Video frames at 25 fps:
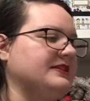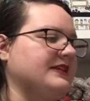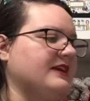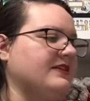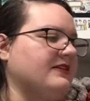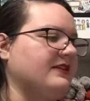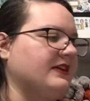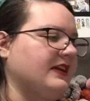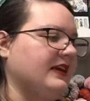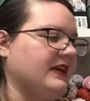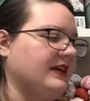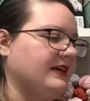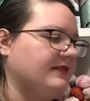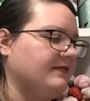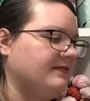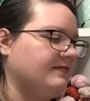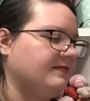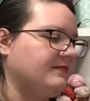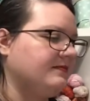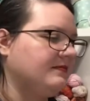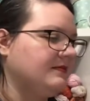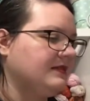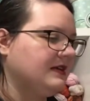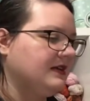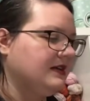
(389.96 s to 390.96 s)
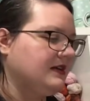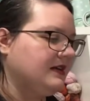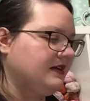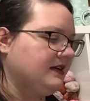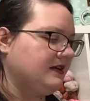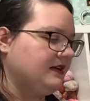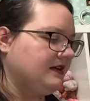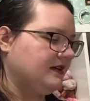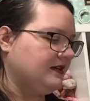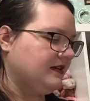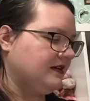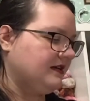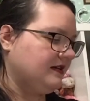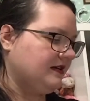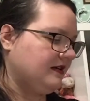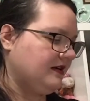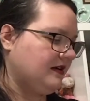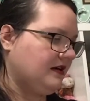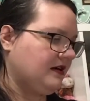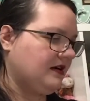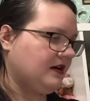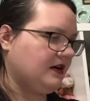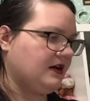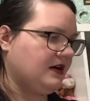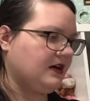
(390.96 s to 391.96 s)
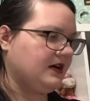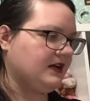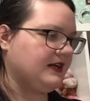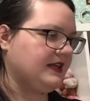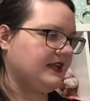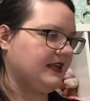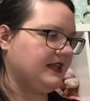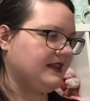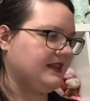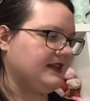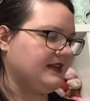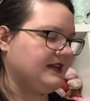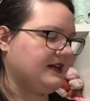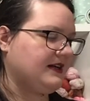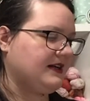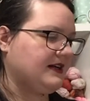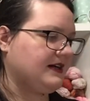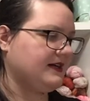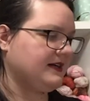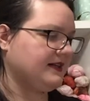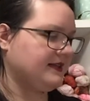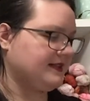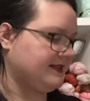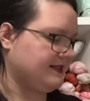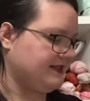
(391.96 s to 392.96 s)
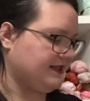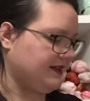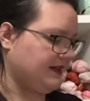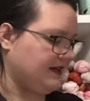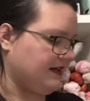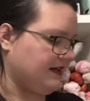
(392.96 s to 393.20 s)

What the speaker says: out again on the dogs.